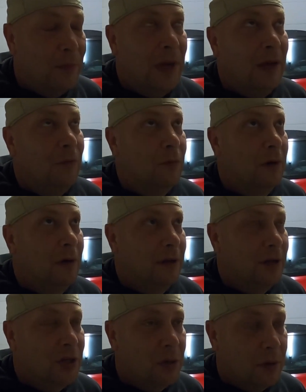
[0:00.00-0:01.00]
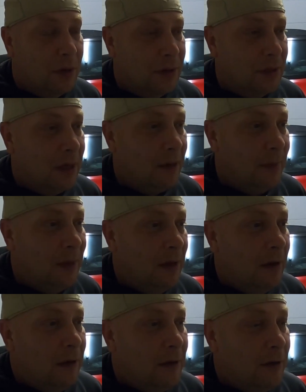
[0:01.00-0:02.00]
getting really short on time.
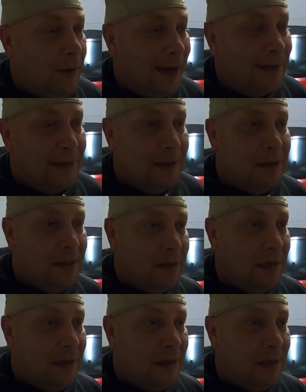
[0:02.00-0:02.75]
You know, as Lindsay